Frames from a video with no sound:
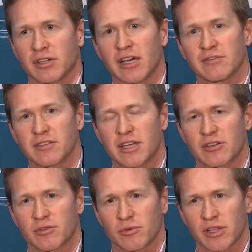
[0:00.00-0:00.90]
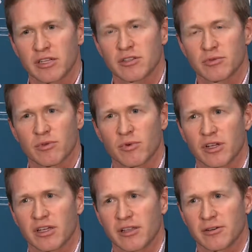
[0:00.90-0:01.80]
kinds of sexual relations with
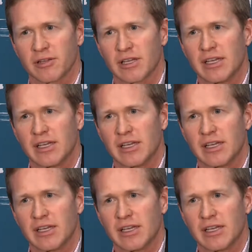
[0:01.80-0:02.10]
one another.